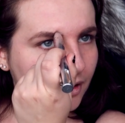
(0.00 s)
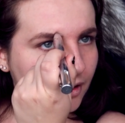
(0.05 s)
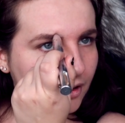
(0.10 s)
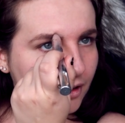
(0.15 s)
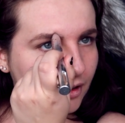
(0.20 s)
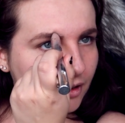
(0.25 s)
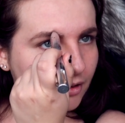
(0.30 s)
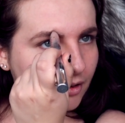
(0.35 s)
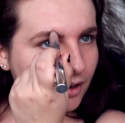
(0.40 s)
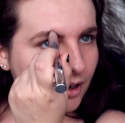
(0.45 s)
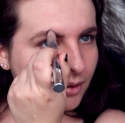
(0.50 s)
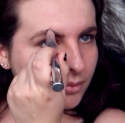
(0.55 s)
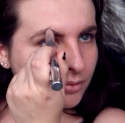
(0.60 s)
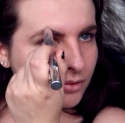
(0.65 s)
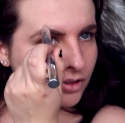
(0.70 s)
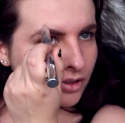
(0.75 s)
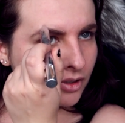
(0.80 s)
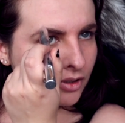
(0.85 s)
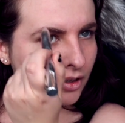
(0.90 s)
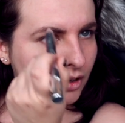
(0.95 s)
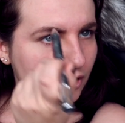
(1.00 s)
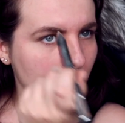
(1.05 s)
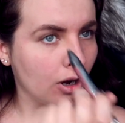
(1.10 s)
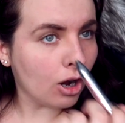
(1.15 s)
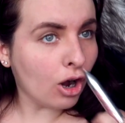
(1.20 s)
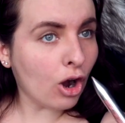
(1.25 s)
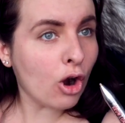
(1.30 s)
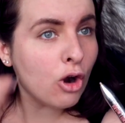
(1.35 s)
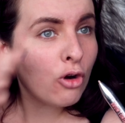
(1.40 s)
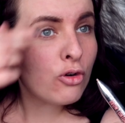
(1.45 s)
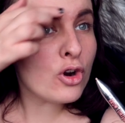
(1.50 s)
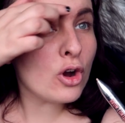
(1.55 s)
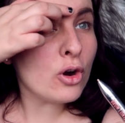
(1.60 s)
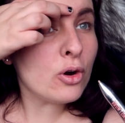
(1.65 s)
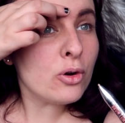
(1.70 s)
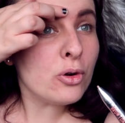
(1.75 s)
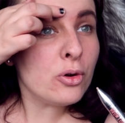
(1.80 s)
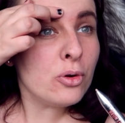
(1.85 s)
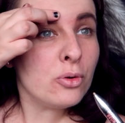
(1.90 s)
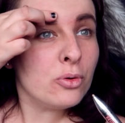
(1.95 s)
Go around.
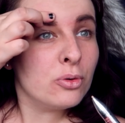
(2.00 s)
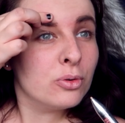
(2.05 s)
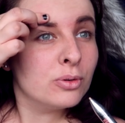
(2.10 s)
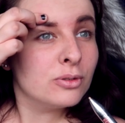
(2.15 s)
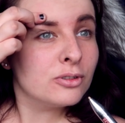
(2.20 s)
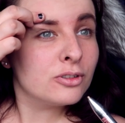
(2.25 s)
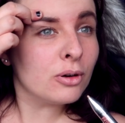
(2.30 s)
Oh no!